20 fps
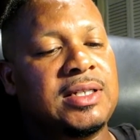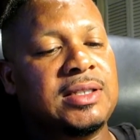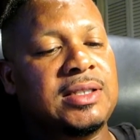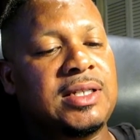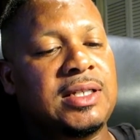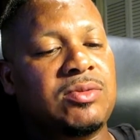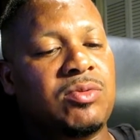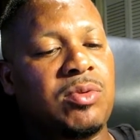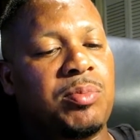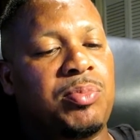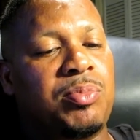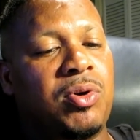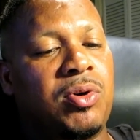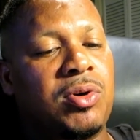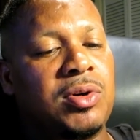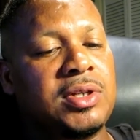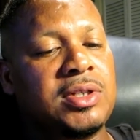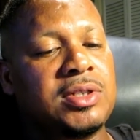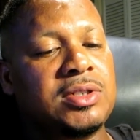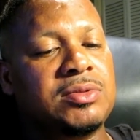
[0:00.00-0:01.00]
that the
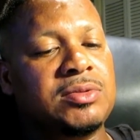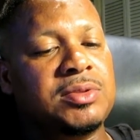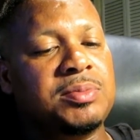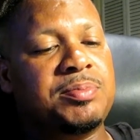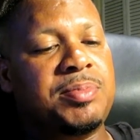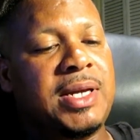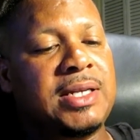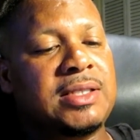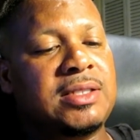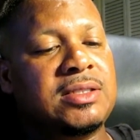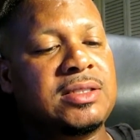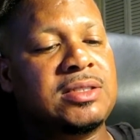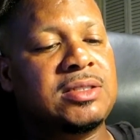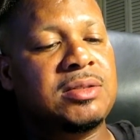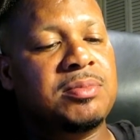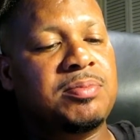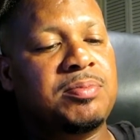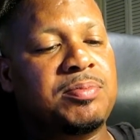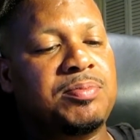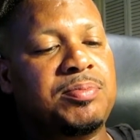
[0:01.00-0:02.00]
report is expected
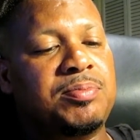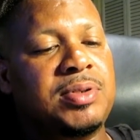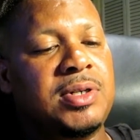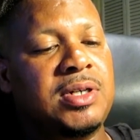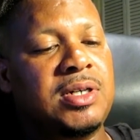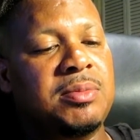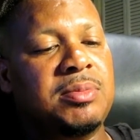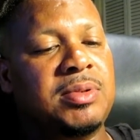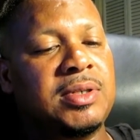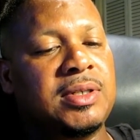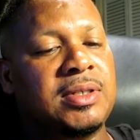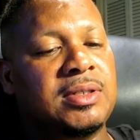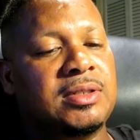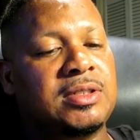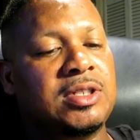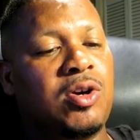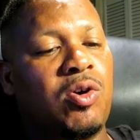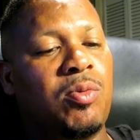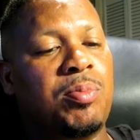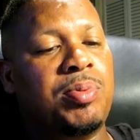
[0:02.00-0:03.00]
to
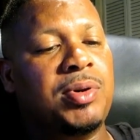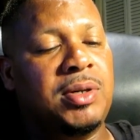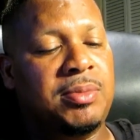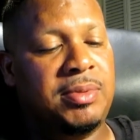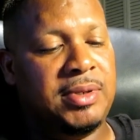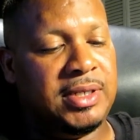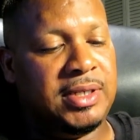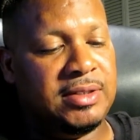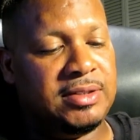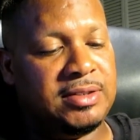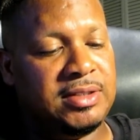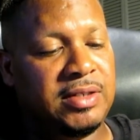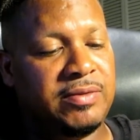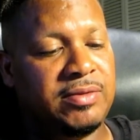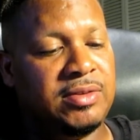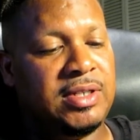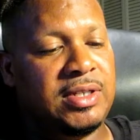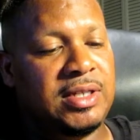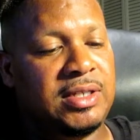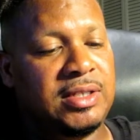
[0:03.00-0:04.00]
go public in
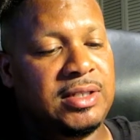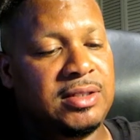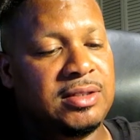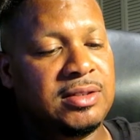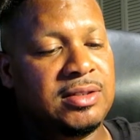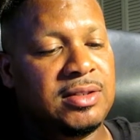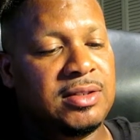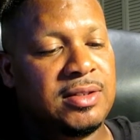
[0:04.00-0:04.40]
several days.